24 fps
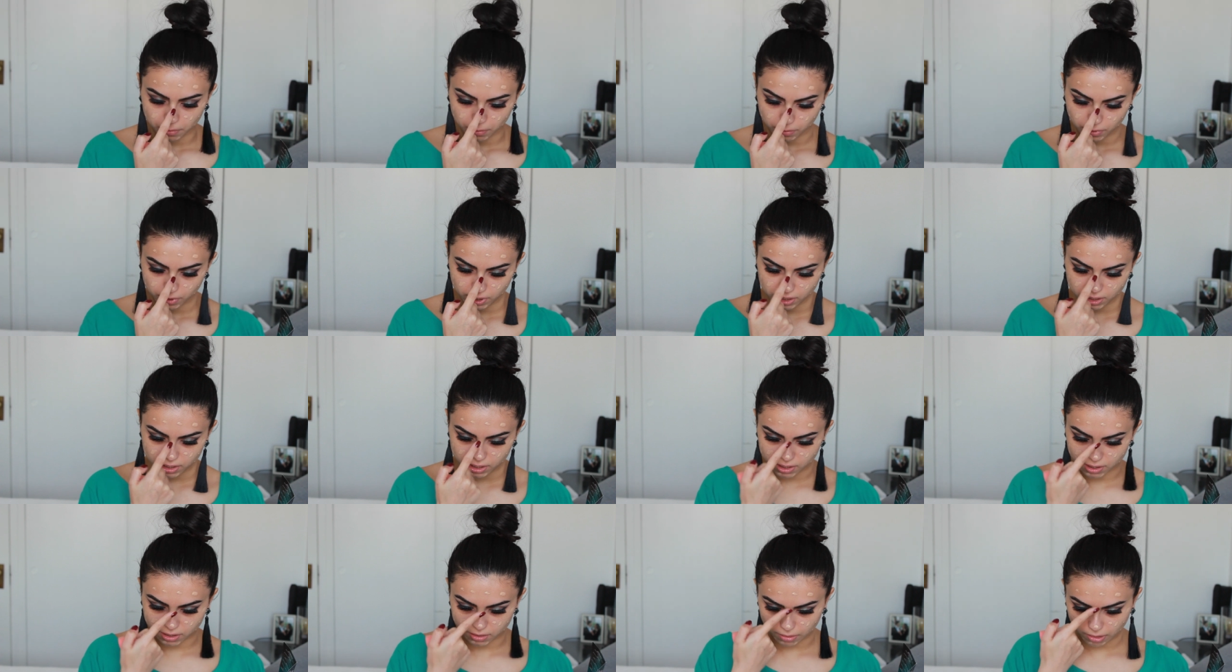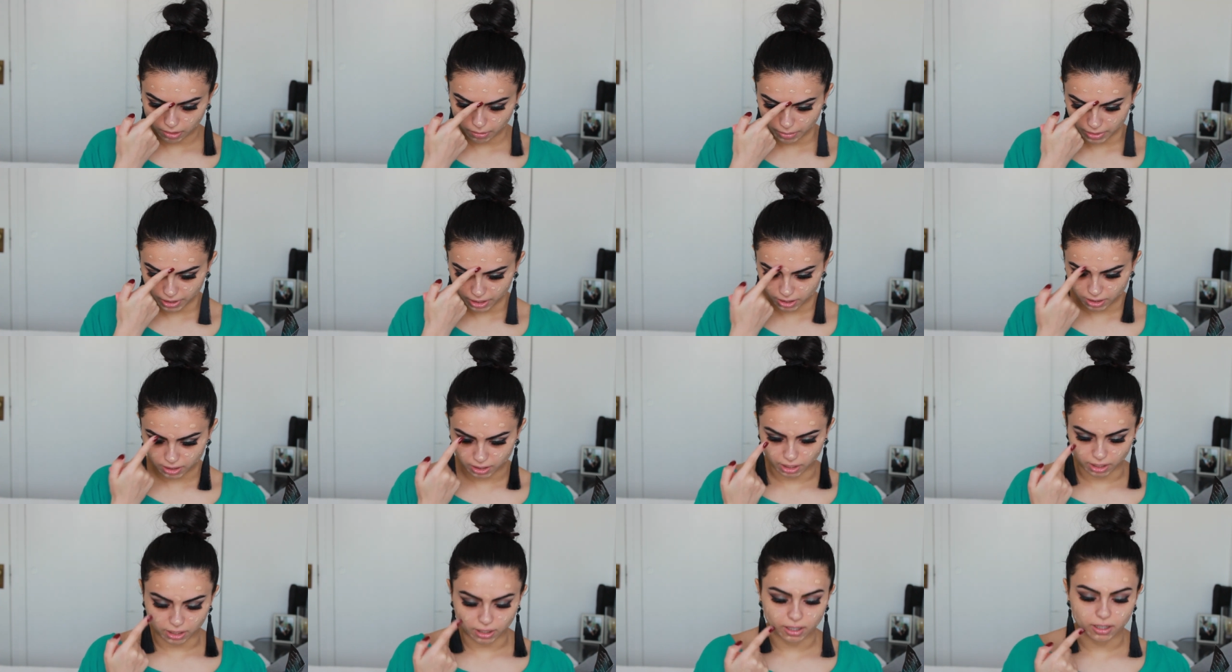When it's a bit
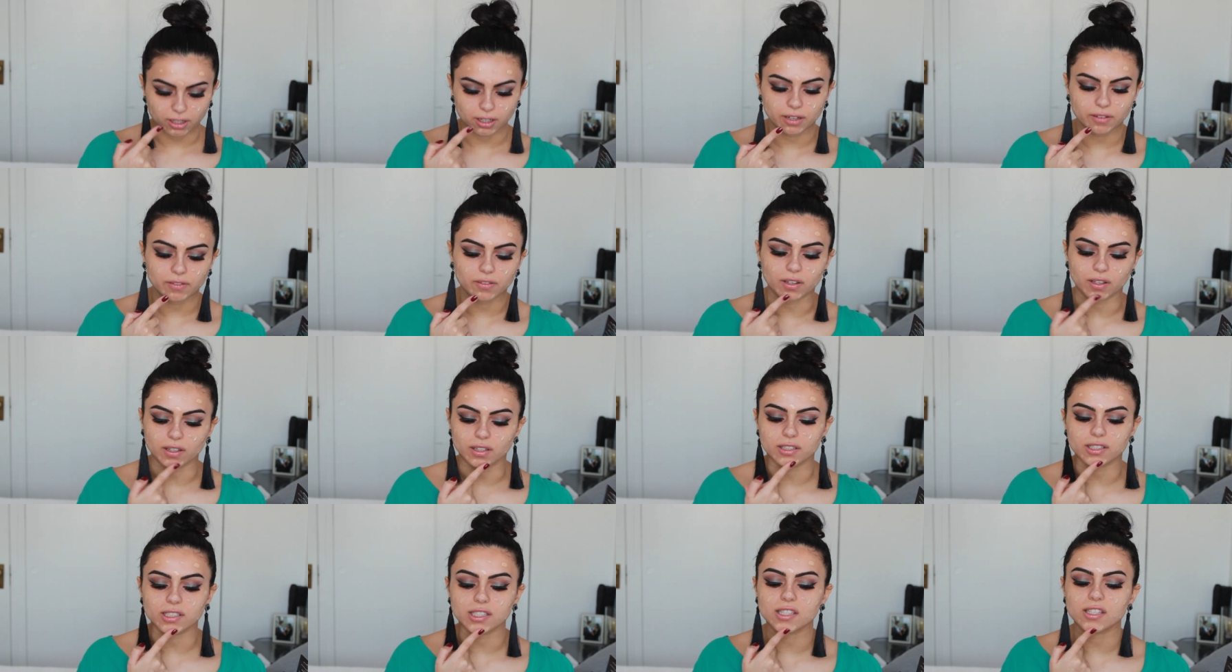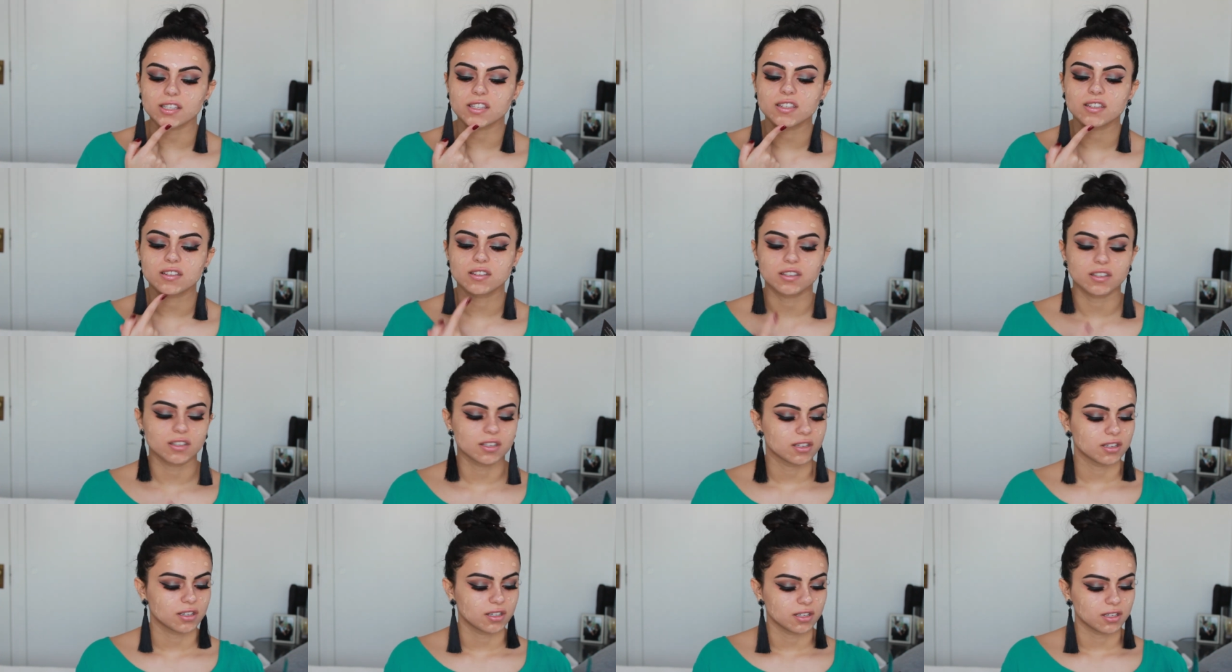thicker, I feel like it's
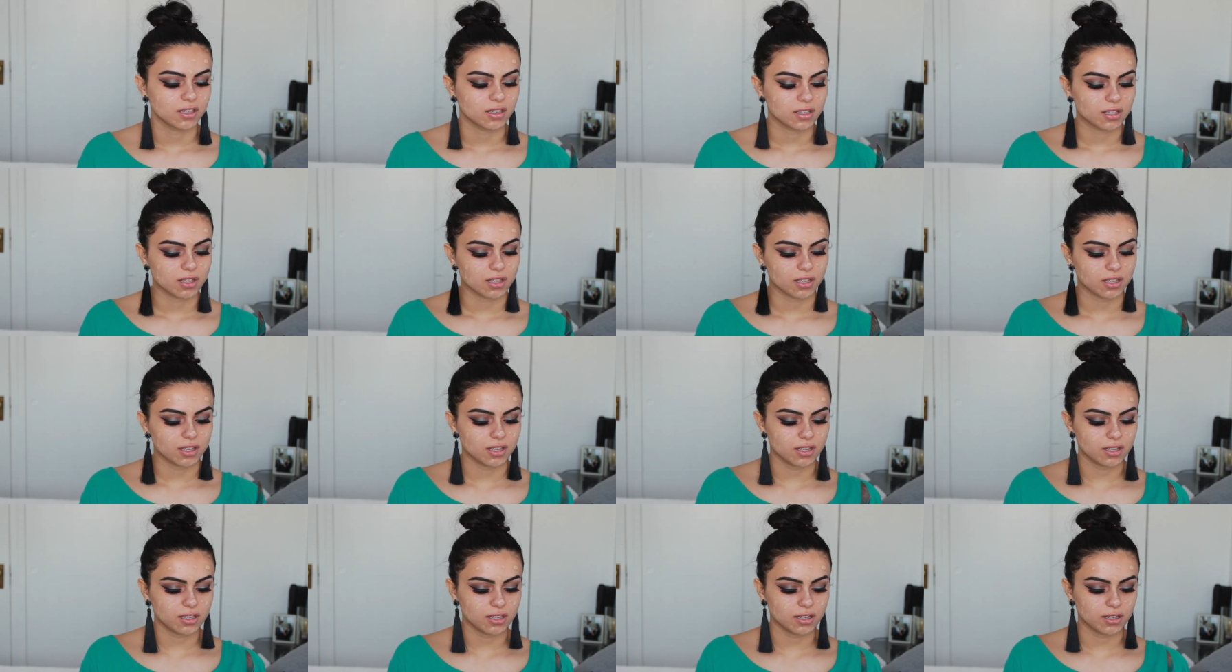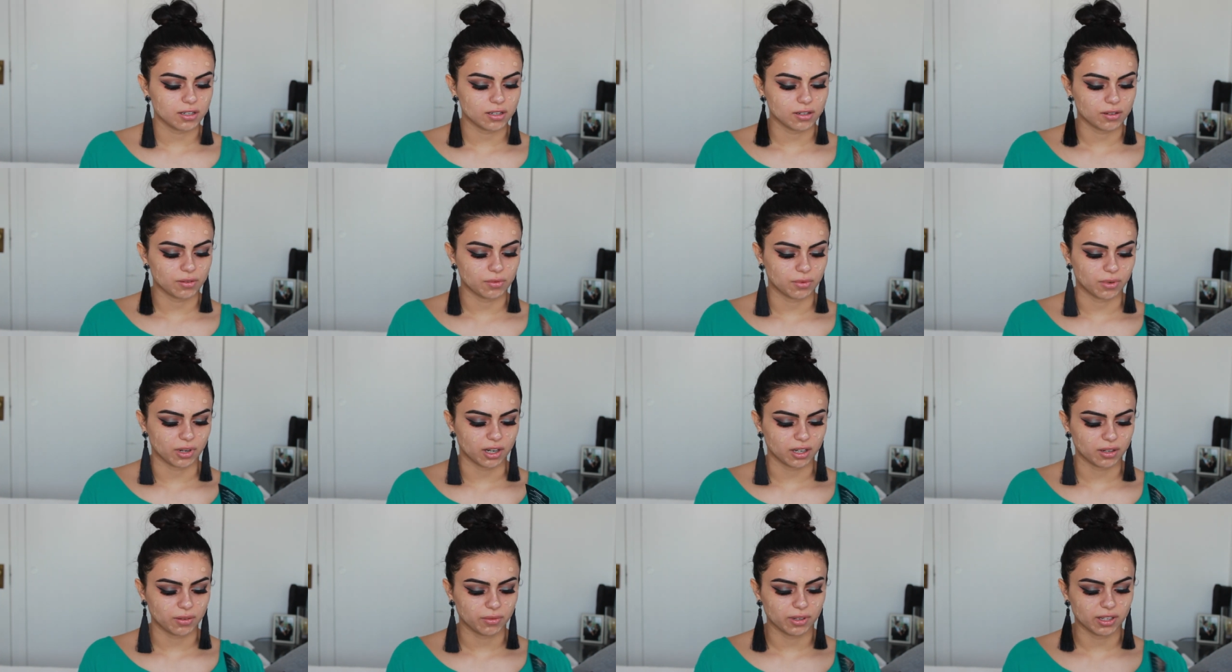easier to
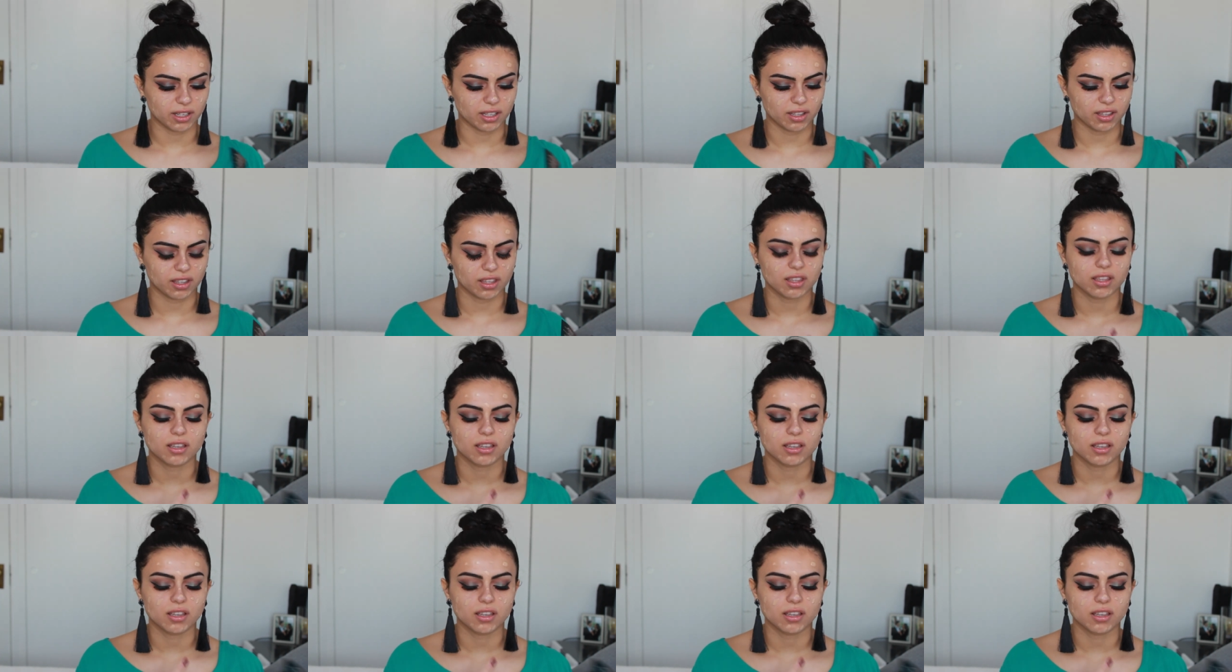work with.